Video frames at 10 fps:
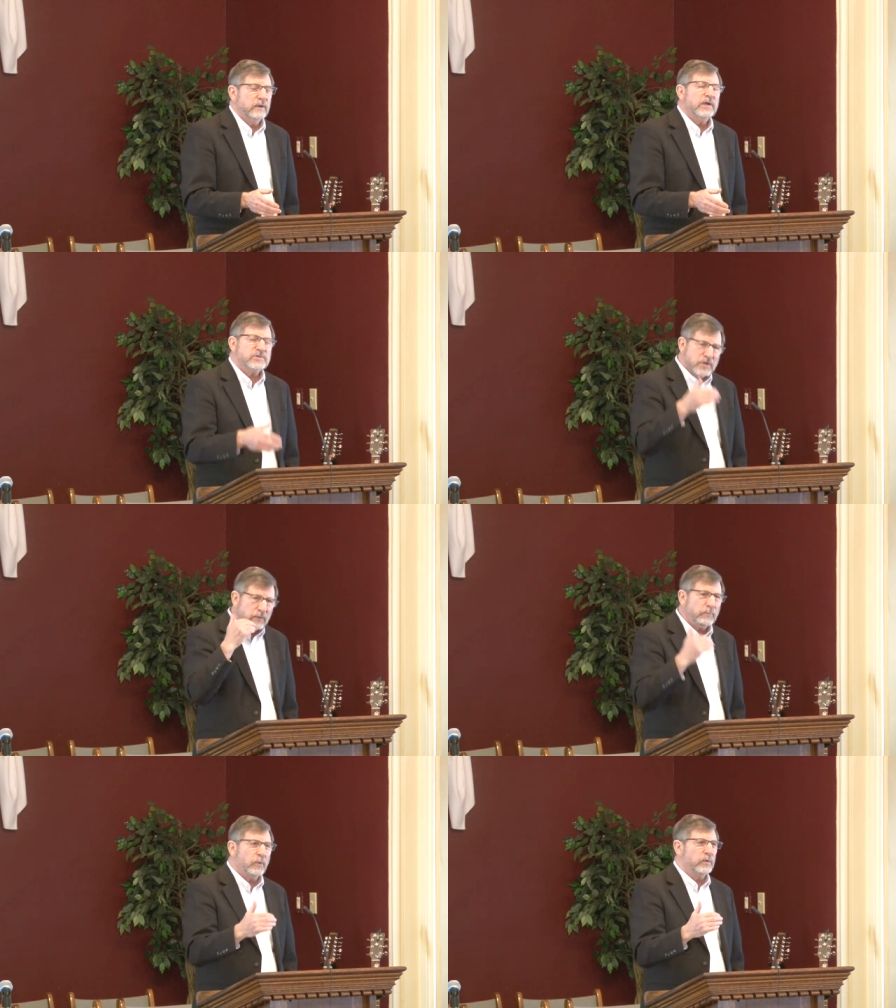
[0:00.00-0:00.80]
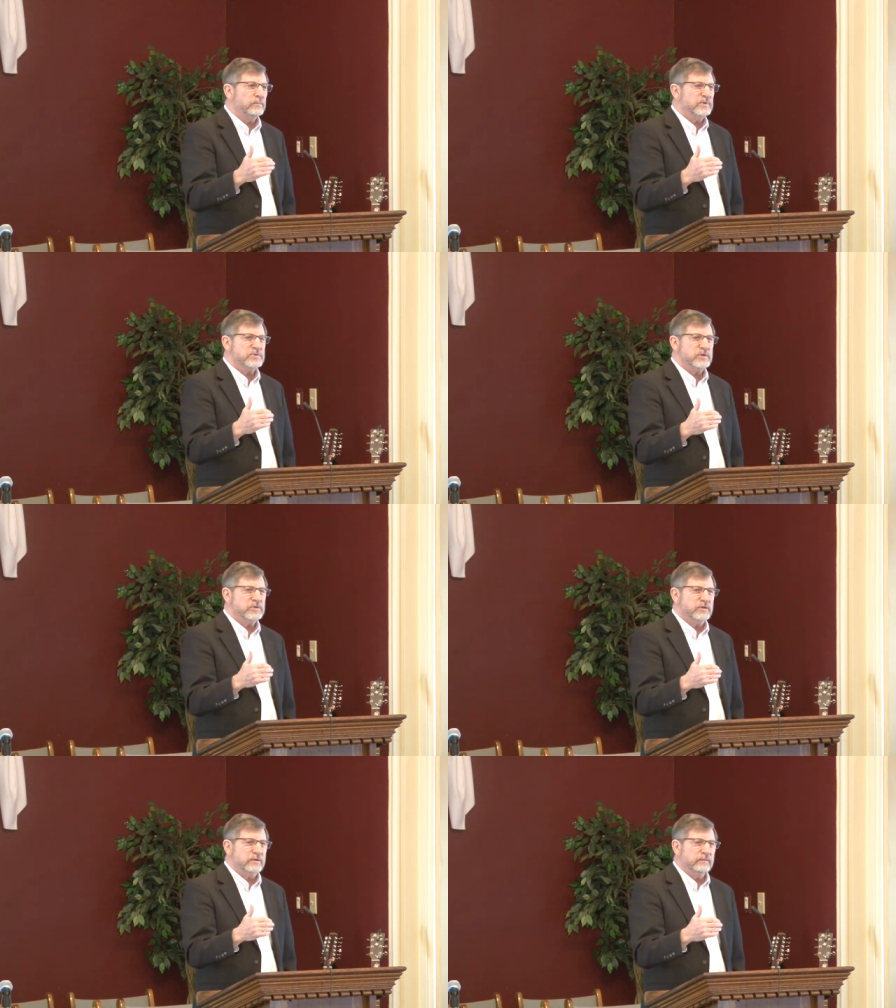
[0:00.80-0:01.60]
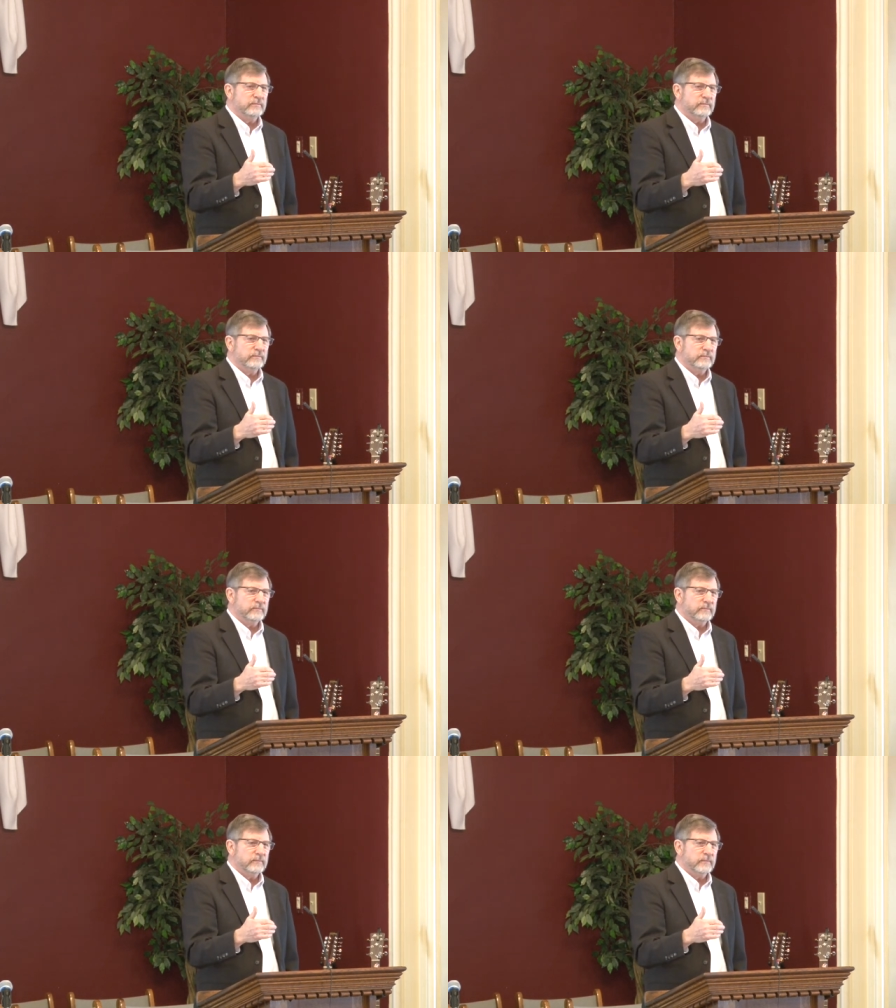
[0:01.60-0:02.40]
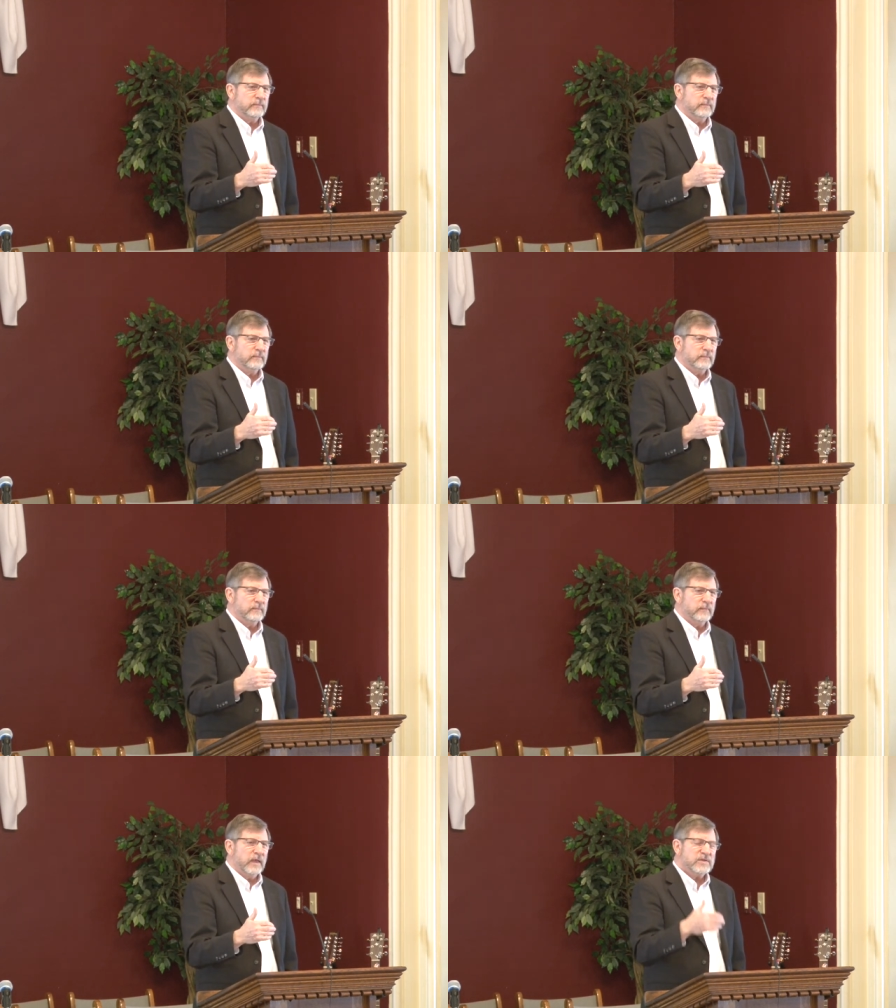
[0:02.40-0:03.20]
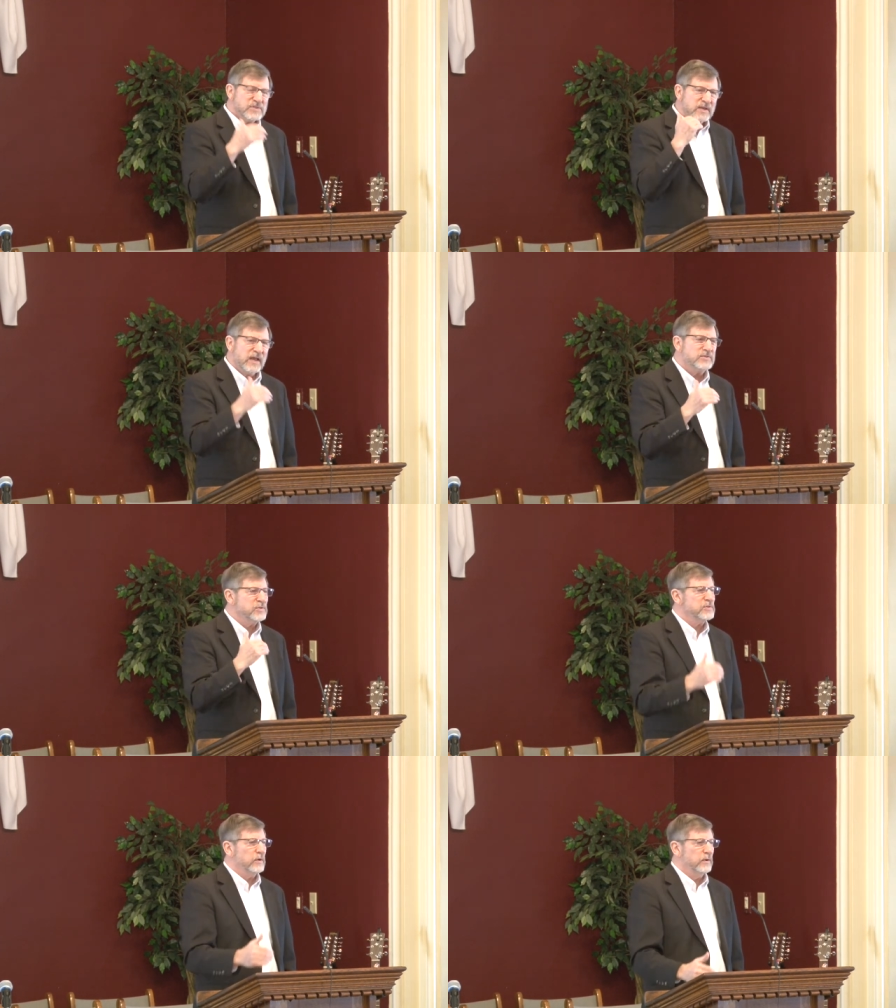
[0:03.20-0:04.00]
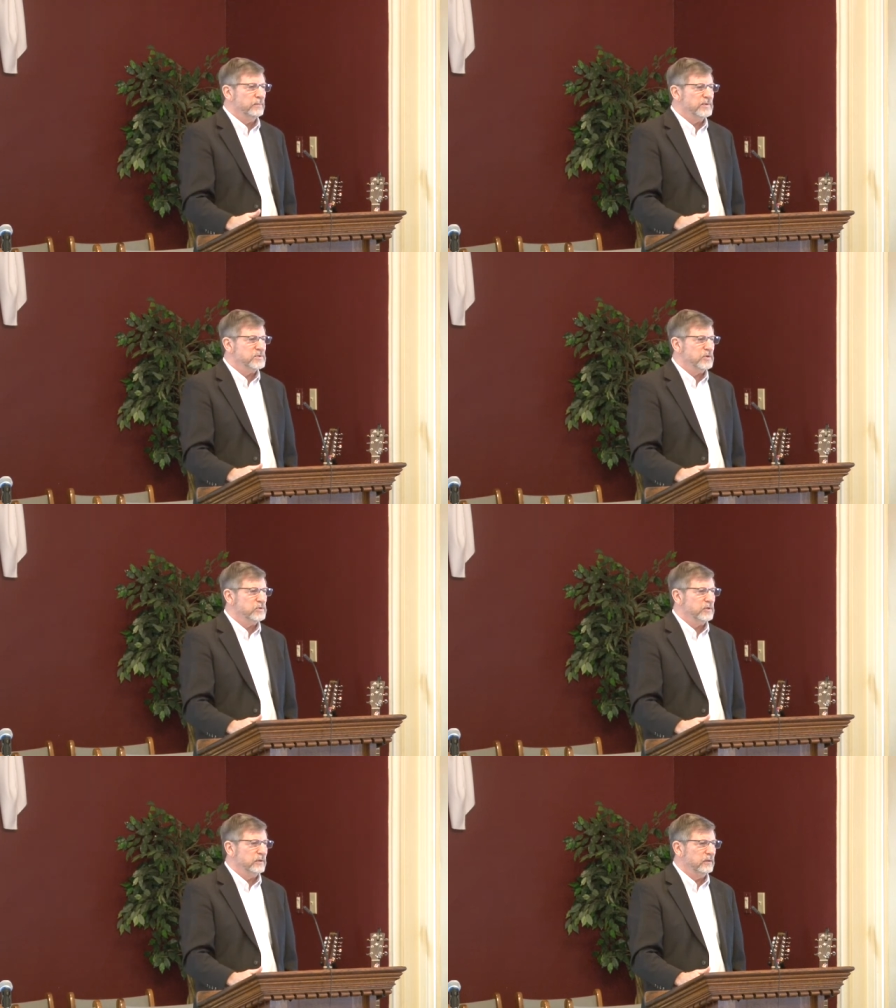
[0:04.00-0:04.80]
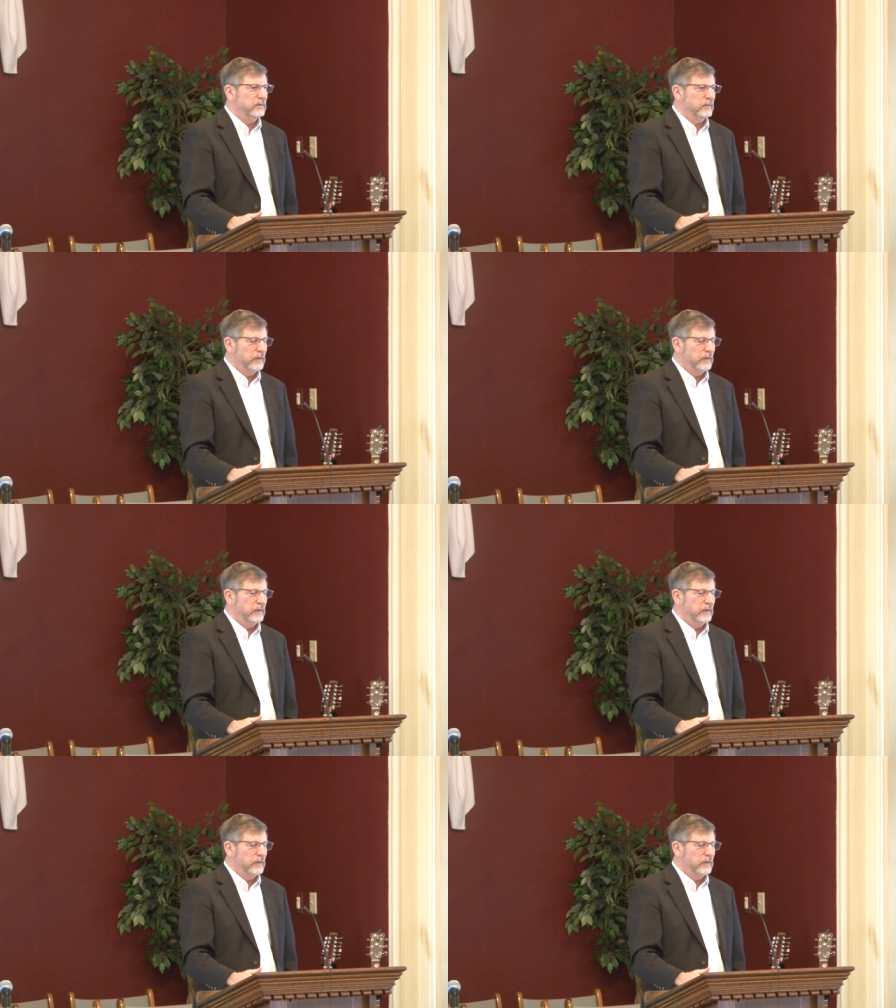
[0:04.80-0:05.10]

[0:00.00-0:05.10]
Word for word: It's an important position. It's a necessary position.